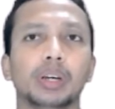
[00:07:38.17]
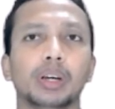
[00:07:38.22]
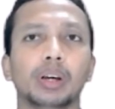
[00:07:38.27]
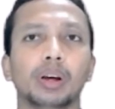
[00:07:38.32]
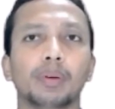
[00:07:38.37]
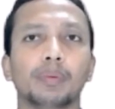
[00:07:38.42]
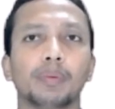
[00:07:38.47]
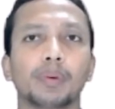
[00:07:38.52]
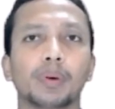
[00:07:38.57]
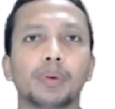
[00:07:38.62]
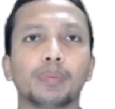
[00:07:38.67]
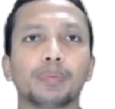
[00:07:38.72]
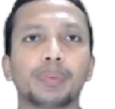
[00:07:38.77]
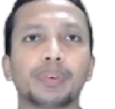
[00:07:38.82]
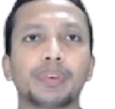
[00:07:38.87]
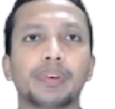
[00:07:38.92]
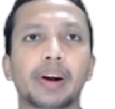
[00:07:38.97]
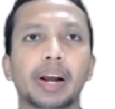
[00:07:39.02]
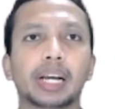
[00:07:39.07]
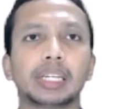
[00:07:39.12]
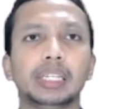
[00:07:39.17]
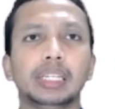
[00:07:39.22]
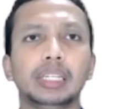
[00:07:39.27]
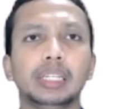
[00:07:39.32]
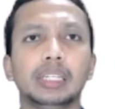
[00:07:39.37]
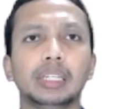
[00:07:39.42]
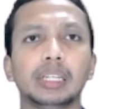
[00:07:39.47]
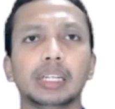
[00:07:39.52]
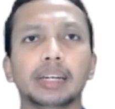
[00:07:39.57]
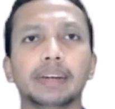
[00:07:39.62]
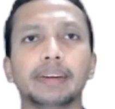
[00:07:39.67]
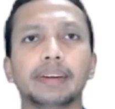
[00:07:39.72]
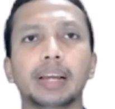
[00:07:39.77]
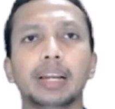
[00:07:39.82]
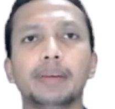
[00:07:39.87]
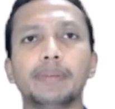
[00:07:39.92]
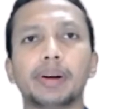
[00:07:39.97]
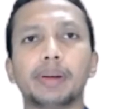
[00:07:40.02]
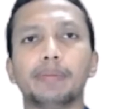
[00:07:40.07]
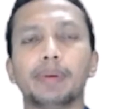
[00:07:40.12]
from tracking
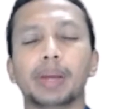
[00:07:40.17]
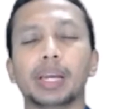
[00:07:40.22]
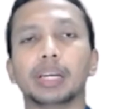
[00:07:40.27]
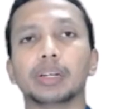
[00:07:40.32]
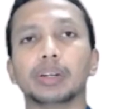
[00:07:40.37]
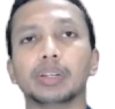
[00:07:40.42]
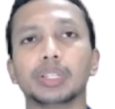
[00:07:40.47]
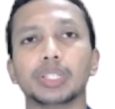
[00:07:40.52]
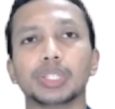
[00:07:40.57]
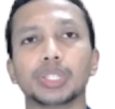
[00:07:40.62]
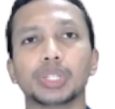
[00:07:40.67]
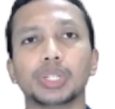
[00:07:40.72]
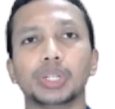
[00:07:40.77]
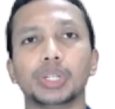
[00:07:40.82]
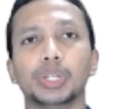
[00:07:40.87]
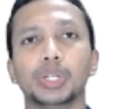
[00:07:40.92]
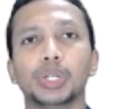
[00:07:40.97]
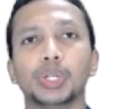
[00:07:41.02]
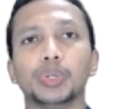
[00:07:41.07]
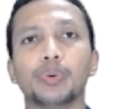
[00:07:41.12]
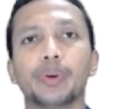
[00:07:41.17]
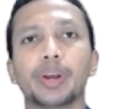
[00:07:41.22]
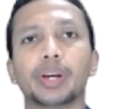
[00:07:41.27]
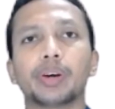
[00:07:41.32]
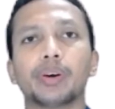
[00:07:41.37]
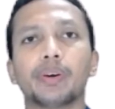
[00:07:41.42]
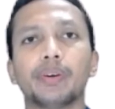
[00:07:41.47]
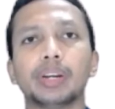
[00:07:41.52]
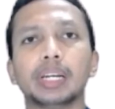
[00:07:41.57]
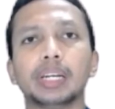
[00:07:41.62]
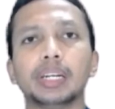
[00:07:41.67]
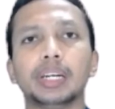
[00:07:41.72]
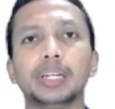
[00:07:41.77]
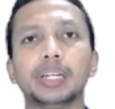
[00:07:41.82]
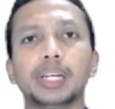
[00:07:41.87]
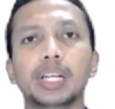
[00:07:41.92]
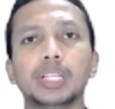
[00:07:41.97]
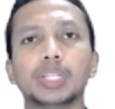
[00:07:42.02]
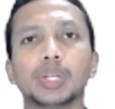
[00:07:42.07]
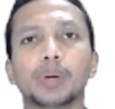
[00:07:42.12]
delivery vehicles to recording
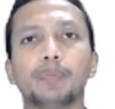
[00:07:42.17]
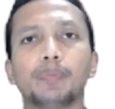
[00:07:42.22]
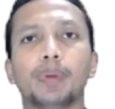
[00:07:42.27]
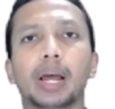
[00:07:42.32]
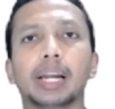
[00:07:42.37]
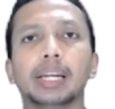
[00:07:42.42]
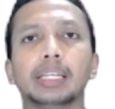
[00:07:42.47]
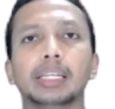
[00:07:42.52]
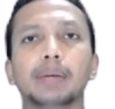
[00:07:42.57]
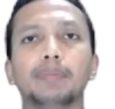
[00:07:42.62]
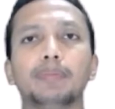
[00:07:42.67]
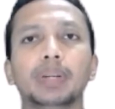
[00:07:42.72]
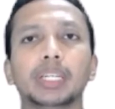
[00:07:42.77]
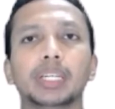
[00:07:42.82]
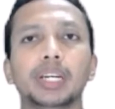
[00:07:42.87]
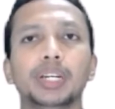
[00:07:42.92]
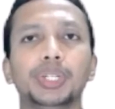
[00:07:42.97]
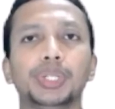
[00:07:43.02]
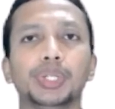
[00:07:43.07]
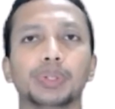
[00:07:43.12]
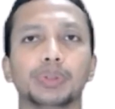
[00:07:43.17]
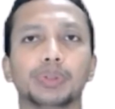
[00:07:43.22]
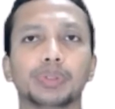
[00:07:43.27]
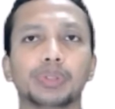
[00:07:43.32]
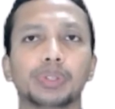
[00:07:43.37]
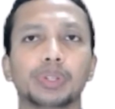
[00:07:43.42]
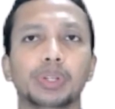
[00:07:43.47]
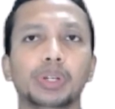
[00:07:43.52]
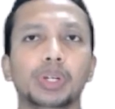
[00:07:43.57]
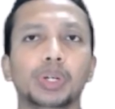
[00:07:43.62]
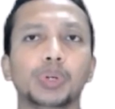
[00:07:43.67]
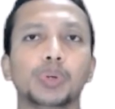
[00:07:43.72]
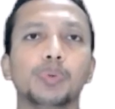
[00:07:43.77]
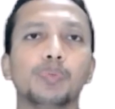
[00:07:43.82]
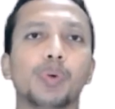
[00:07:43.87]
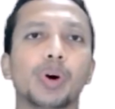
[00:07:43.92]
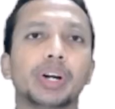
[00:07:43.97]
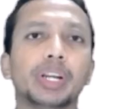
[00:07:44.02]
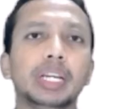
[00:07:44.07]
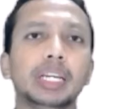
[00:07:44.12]
details of planning applications to
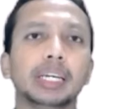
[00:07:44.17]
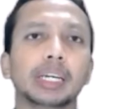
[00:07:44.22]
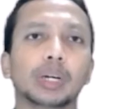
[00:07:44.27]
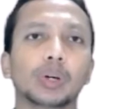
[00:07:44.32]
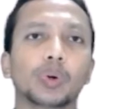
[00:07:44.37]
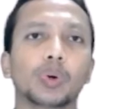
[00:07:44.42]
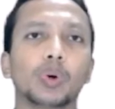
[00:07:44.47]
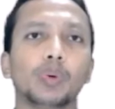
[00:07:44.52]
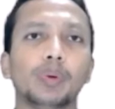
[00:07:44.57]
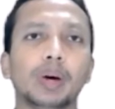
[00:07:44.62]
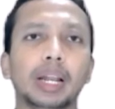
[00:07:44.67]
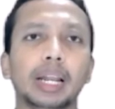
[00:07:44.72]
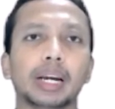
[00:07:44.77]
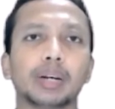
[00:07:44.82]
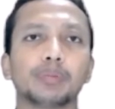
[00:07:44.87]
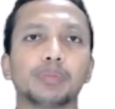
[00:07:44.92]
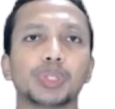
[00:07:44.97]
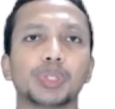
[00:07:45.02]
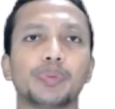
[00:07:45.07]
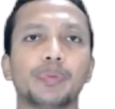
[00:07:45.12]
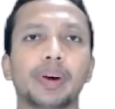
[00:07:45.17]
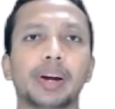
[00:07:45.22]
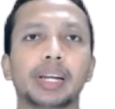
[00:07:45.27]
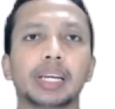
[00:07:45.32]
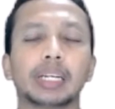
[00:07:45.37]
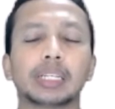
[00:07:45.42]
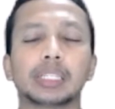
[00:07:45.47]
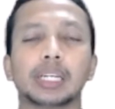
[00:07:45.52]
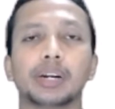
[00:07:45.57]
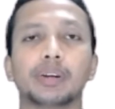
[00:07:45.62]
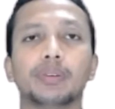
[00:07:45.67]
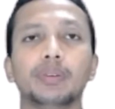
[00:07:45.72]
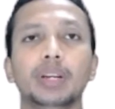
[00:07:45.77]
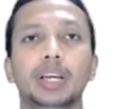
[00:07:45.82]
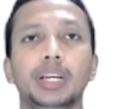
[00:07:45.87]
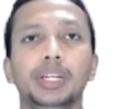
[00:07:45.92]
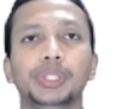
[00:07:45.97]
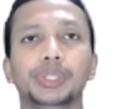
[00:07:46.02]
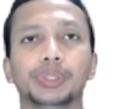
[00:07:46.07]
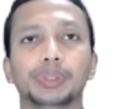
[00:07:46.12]
modeling global atmospheric
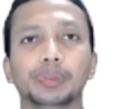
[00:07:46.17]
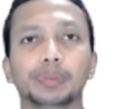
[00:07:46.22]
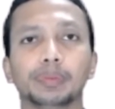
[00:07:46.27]
circulation.